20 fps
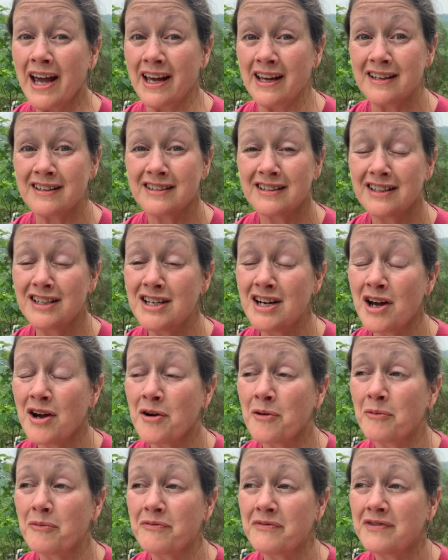it. You
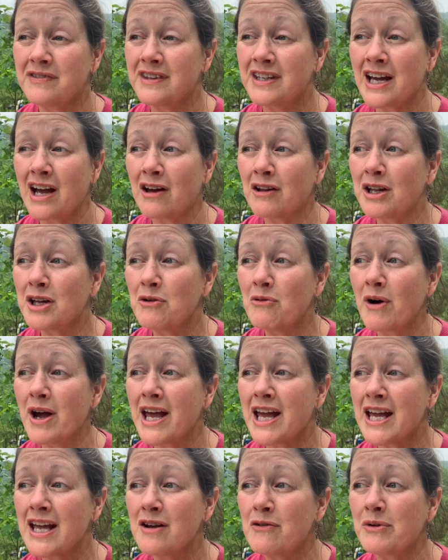know, the only
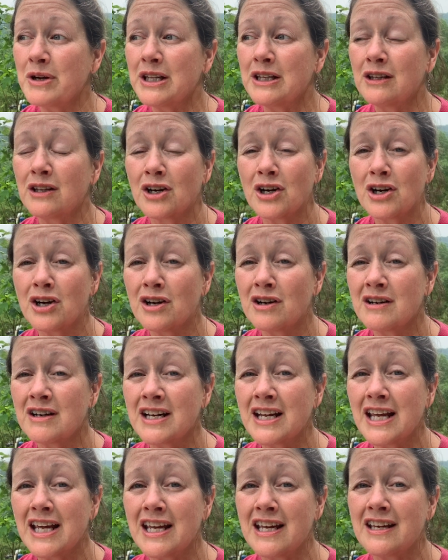way we
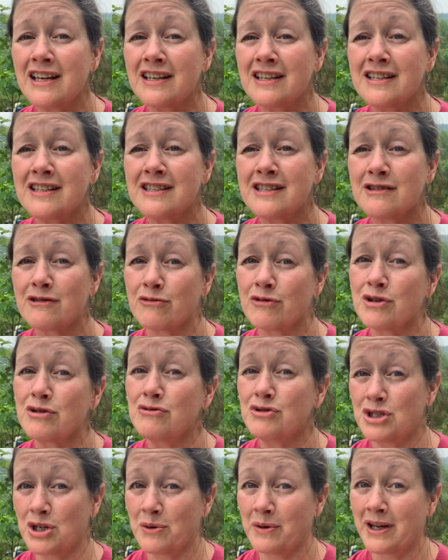learn is through
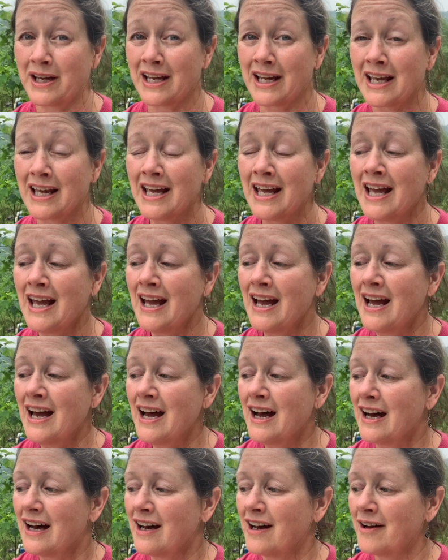doing.
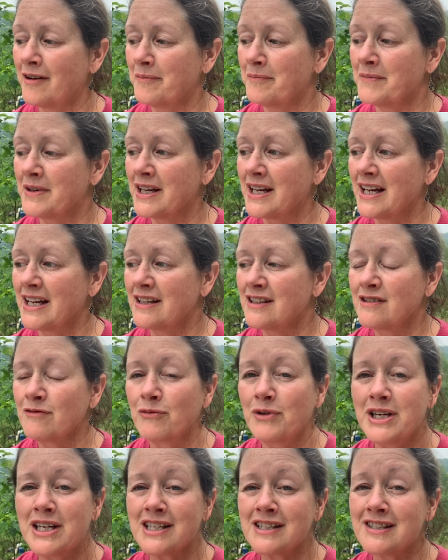
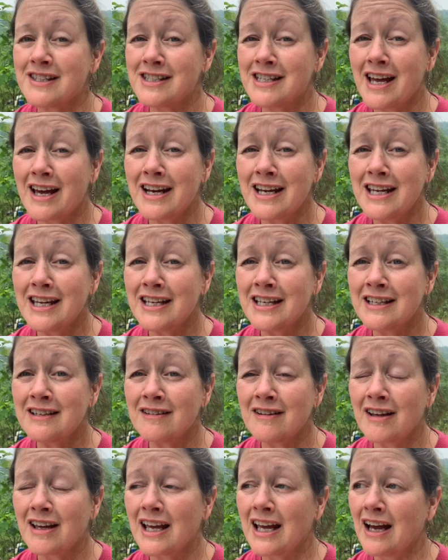We can study it.
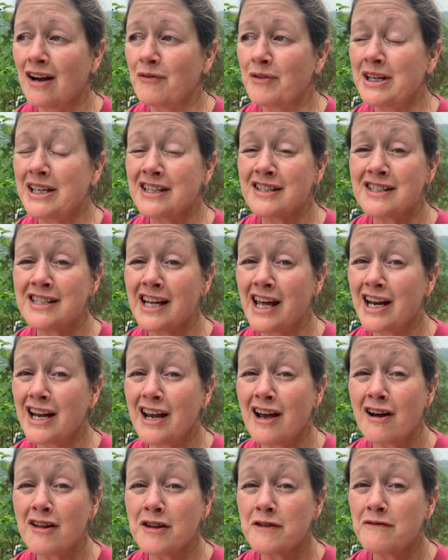We can
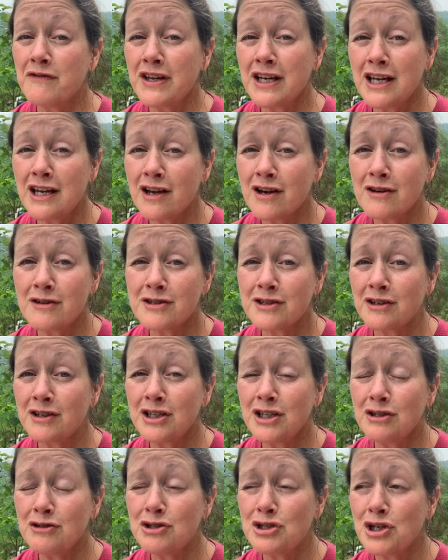study all the videos
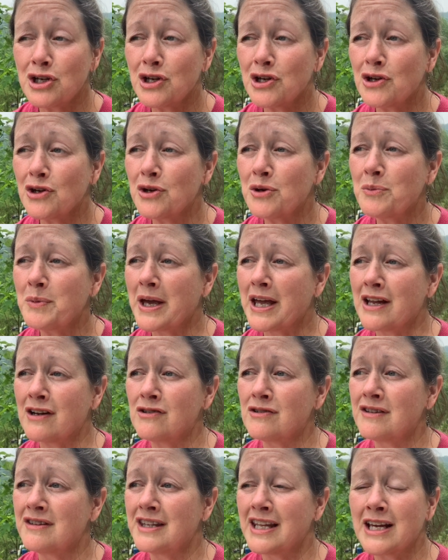on YouTube
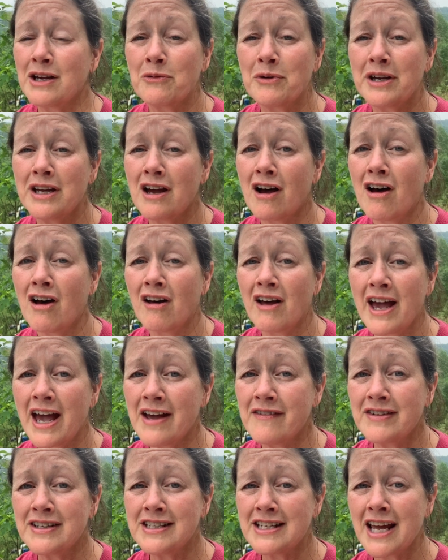and think we all
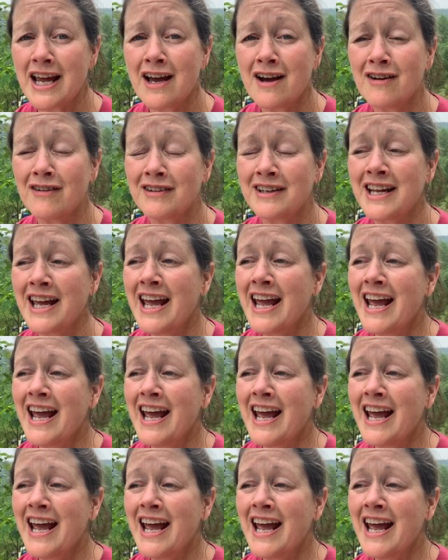have it down,